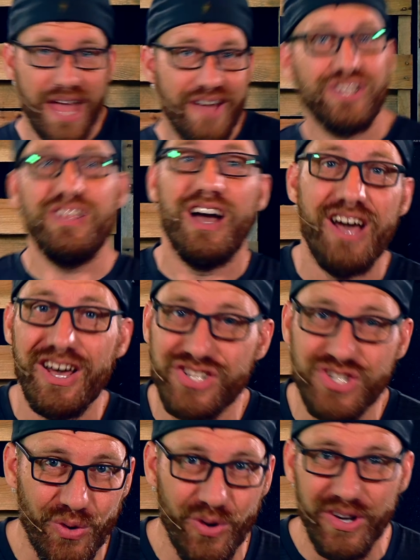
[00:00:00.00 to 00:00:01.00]
have a, a,
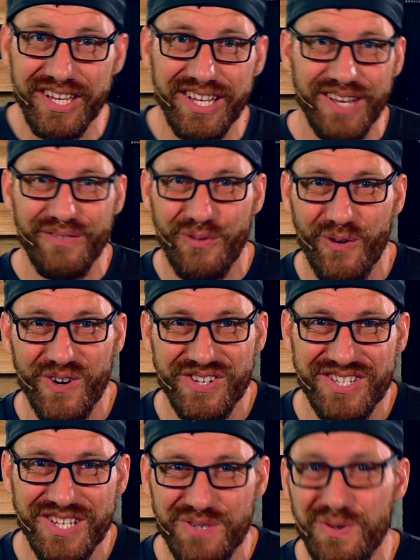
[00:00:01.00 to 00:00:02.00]
story again for
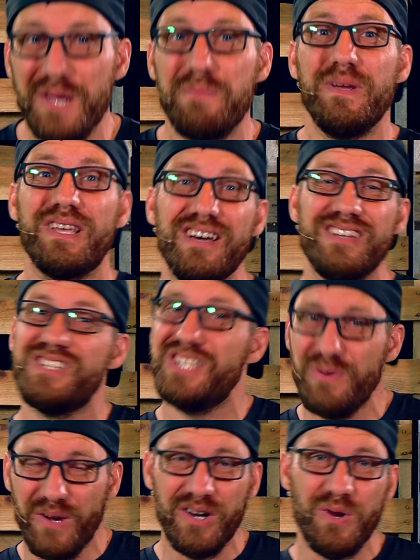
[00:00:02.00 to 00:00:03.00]
us this week because
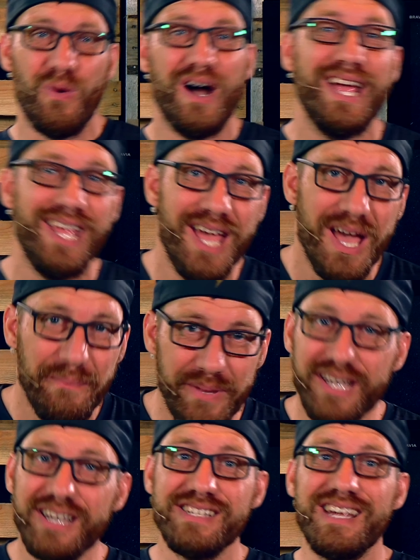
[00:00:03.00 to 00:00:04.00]
you want to know why? Because